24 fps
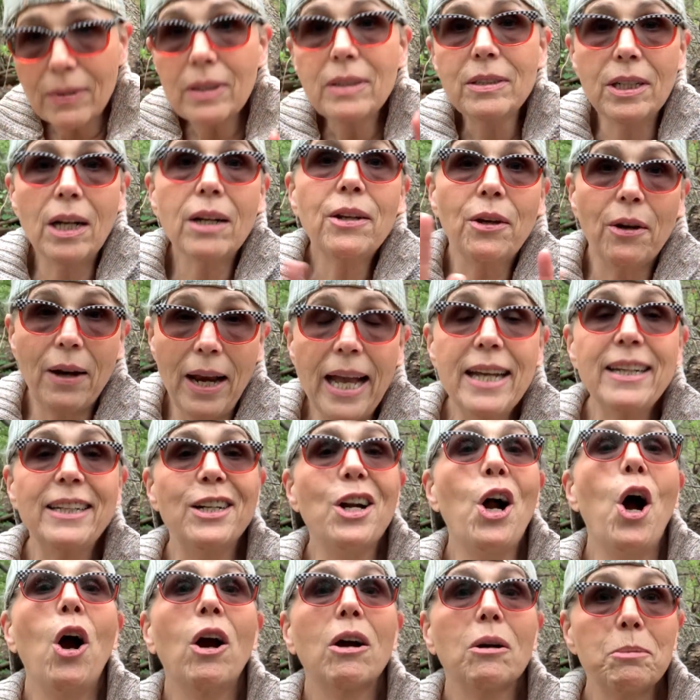duck your head in
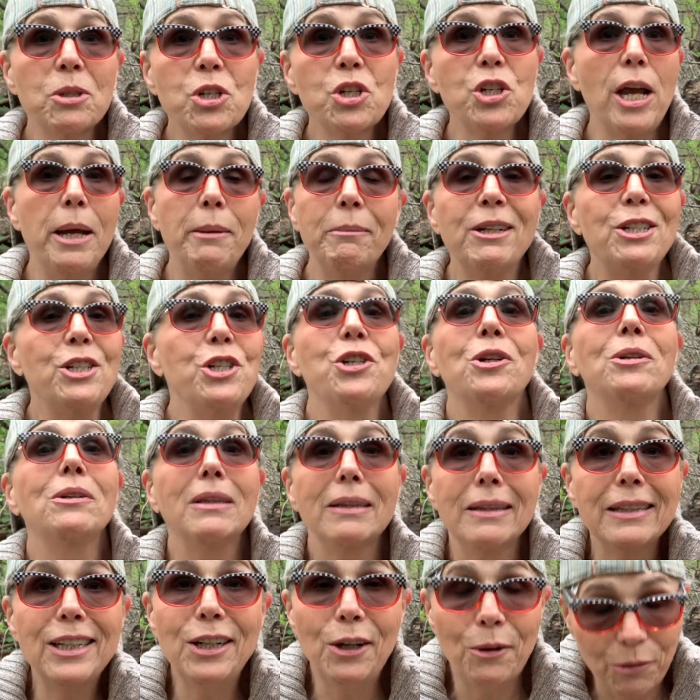horrible shame because you're,
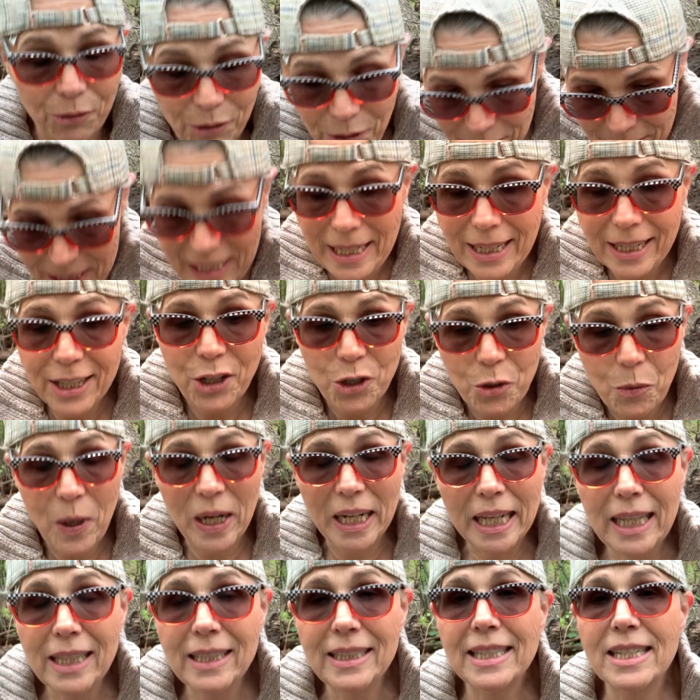13 and you
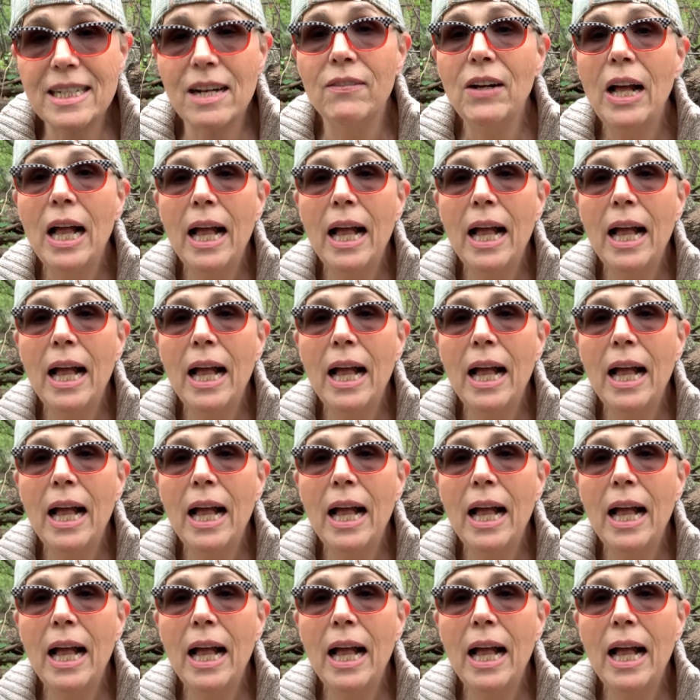want to kill yourself.